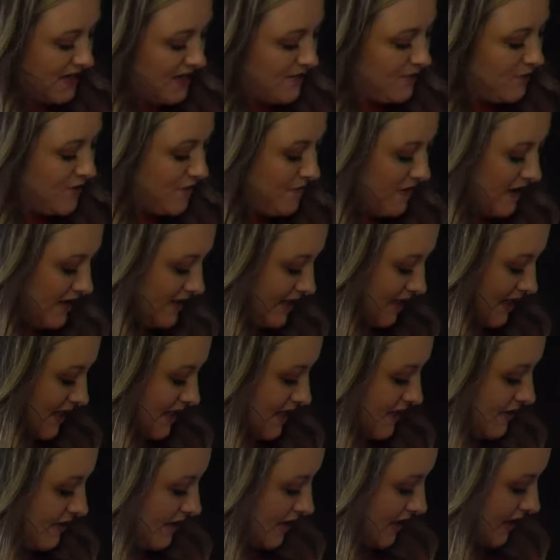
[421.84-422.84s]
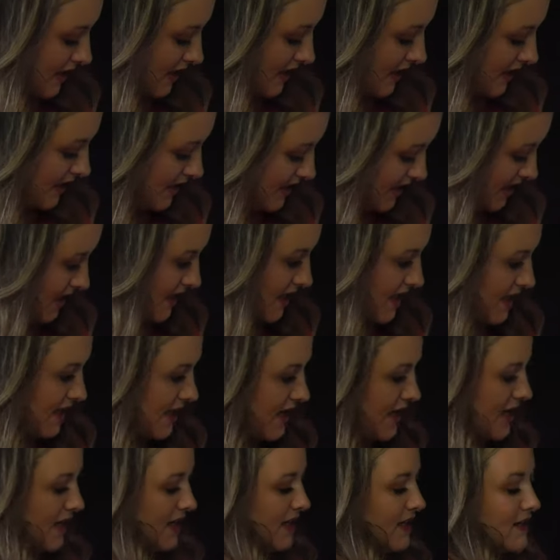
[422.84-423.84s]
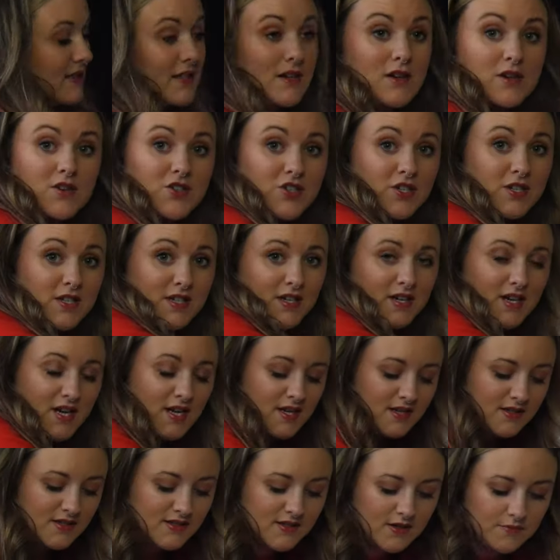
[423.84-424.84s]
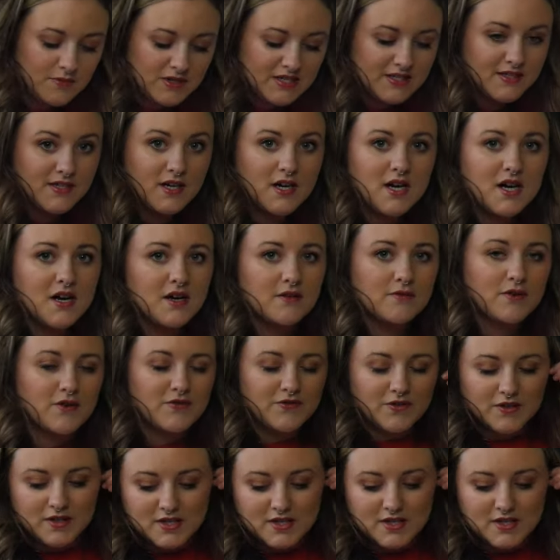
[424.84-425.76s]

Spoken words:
We're basically doing an exclusion diet, so we start her off on